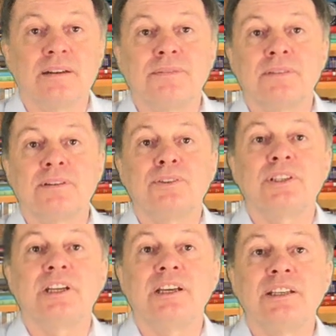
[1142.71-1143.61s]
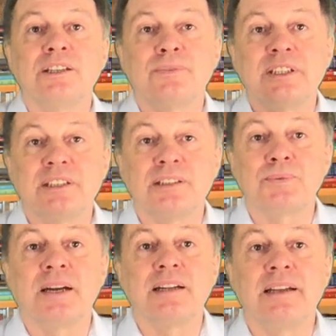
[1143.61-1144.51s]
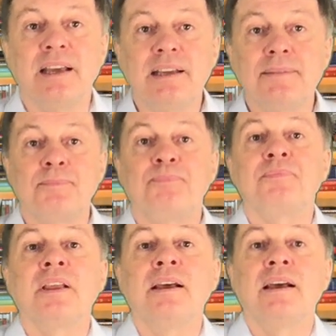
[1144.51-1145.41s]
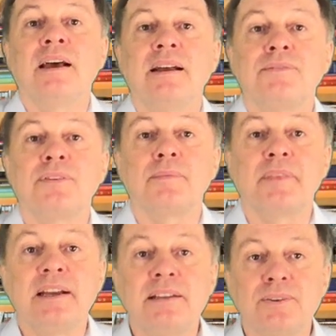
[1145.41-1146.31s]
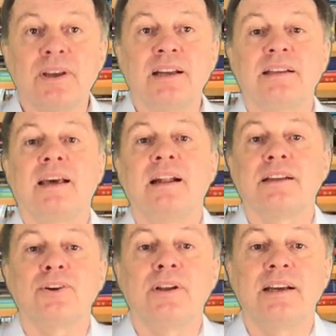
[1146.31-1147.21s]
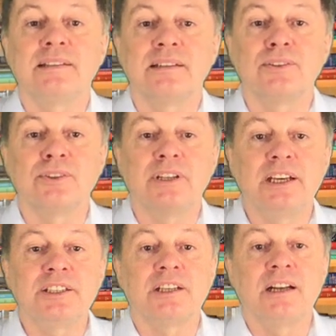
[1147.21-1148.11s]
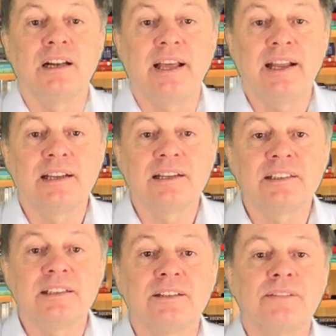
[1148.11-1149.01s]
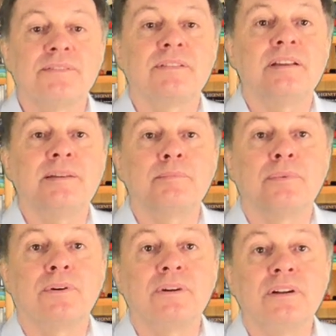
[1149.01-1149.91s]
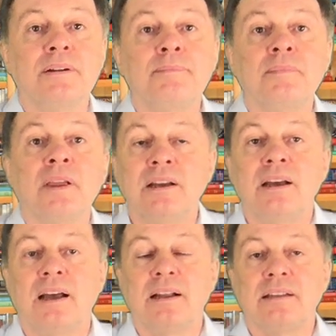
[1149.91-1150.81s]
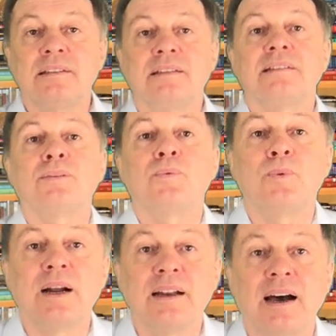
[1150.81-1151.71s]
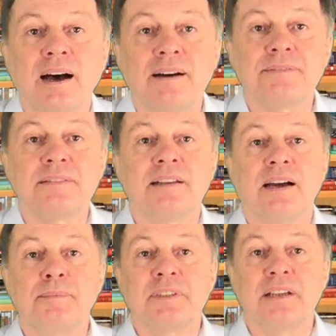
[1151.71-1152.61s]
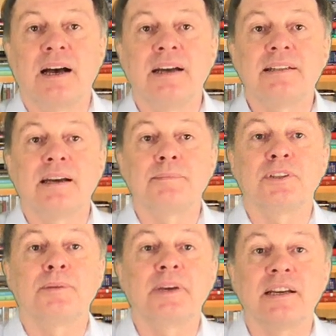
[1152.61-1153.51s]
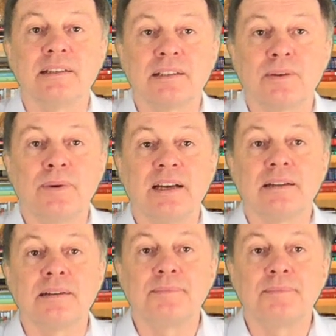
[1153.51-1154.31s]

of the rotation, which is one day. And from that, you can calculate the rotational energy of the ball. And this is one half times I times omega squared.